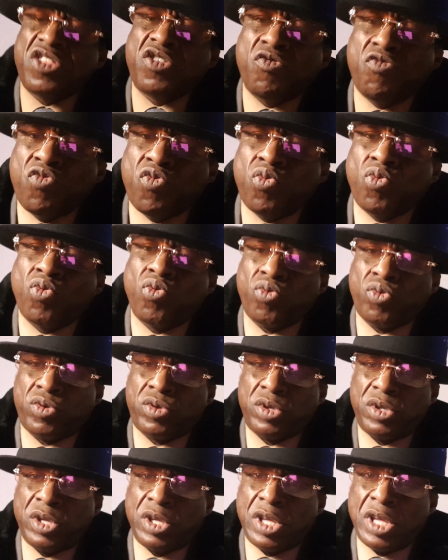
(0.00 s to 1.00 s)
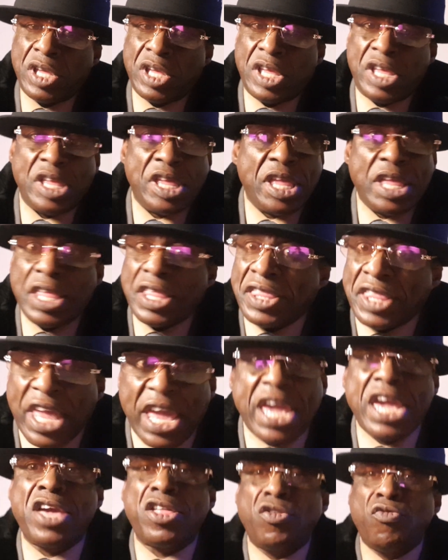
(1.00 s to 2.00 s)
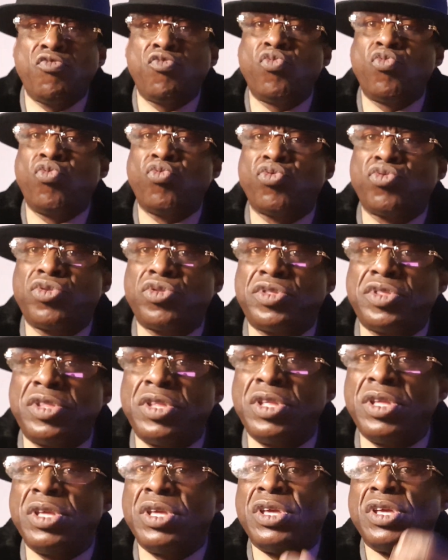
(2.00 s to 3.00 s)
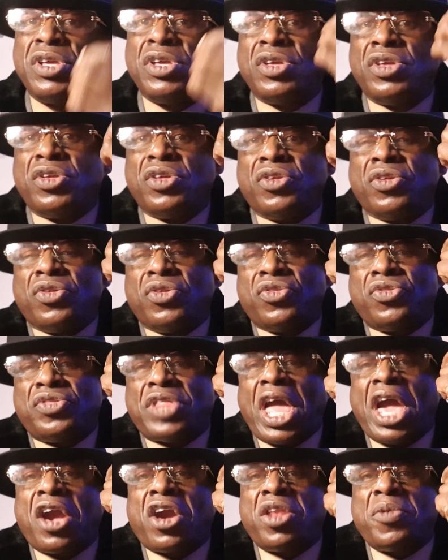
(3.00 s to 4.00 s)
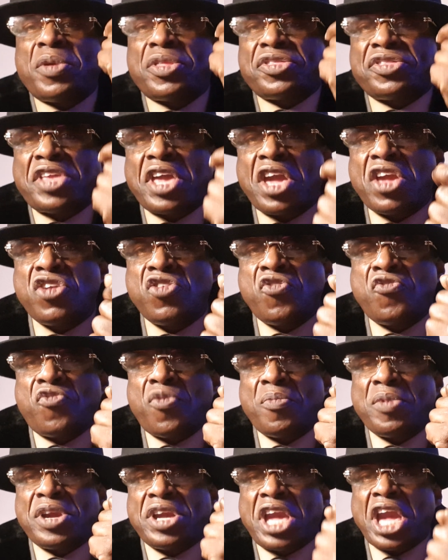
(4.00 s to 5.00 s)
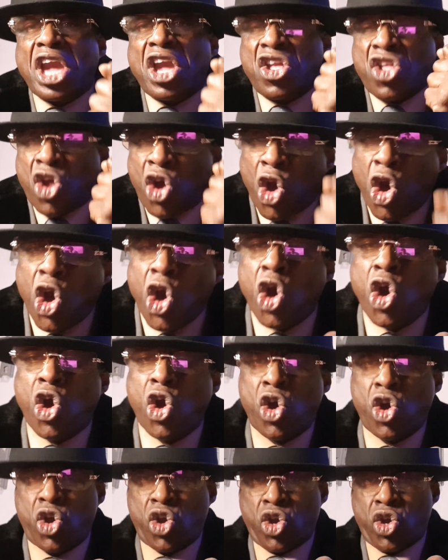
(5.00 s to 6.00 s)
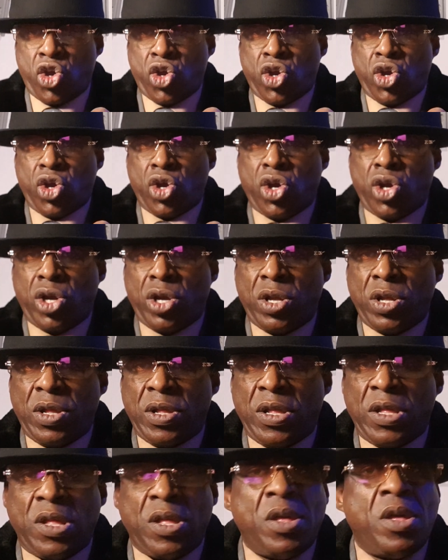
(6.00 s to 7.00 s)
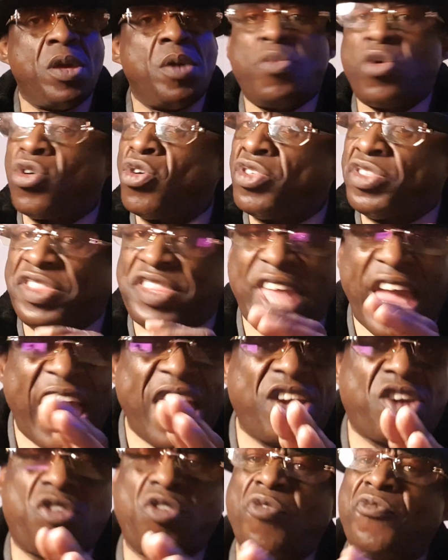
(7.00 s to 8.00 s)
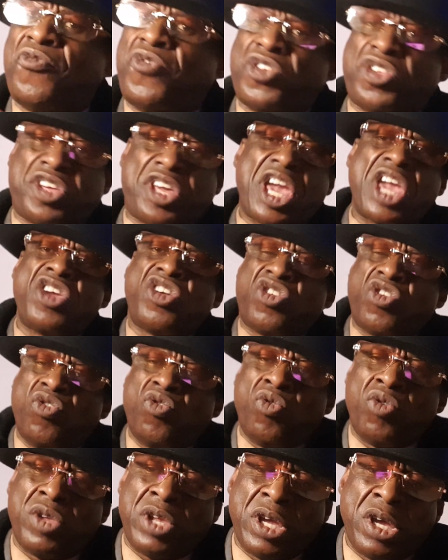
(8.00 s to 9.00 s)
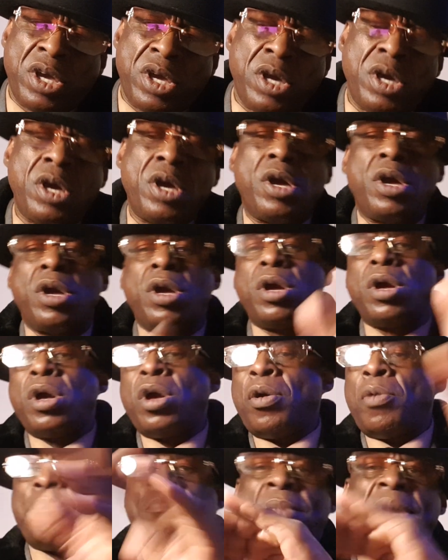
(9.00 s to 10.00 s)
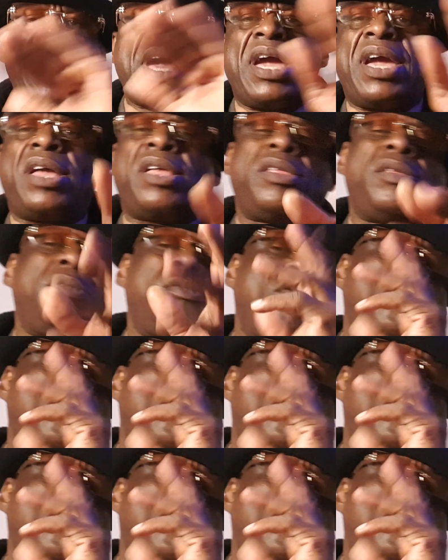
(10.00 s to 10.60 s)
the rules. They're the rules that are going to protect you from getting hurt. Because that confiscation order, man,